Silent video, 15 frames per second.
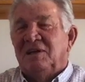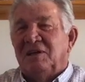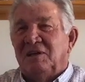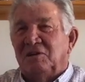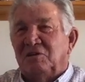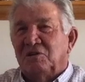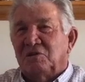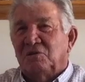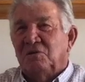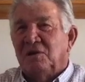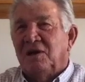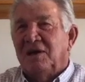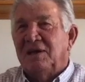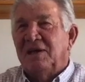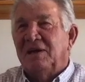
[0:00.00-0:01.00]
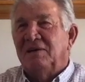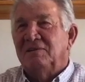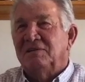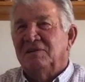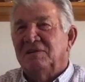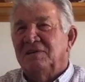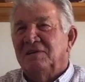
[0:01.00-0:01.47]
and took her eye out.
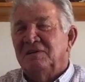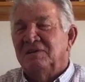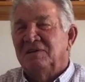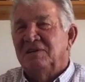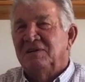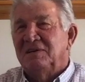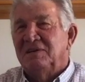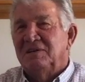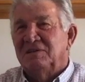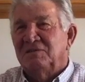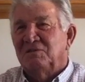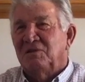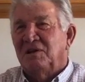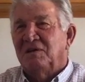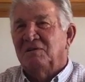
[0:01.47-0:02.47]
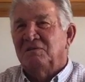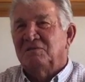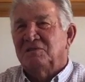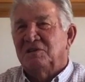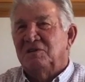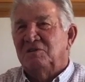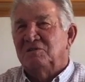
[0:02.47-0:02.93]
That's what I
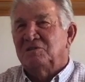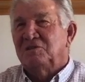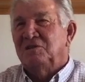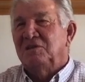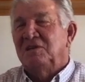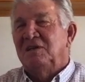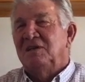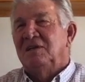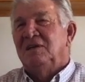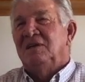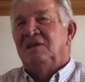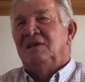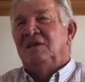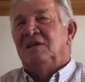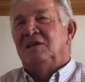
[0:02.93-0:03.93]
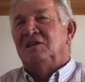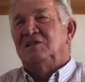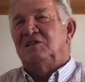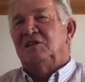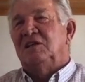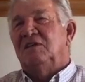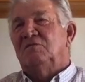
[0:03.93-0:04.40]
was understood. And
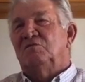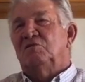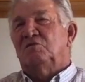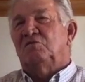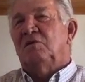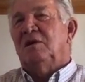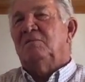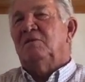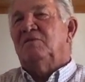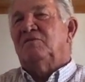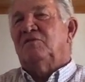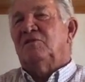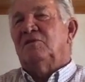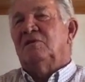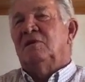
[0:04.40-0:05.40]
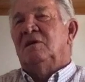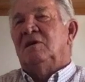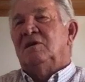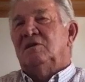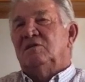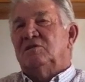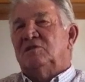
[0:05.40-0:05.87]
she lived with Grandma
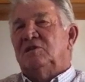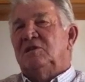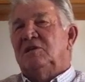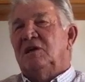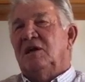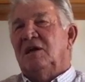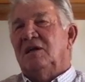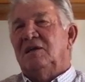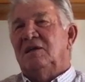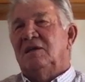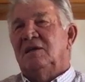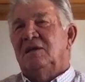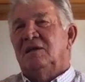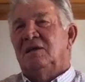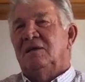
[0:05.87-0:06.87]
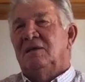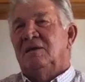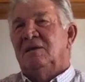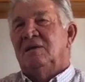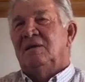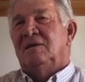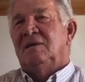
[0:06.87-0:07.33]
till she died.
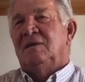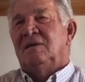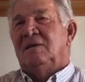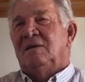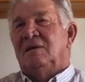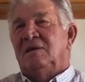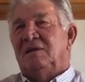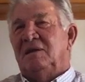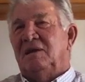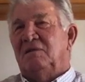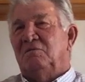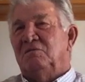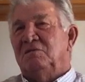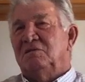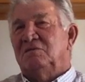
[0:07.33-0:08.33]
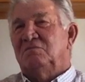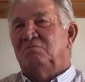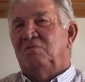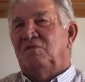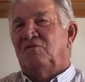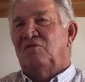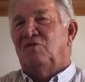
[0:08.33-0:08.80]
And that was
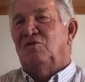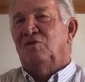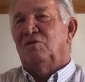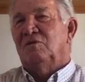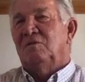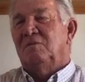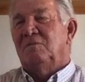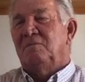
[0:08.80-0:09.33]
before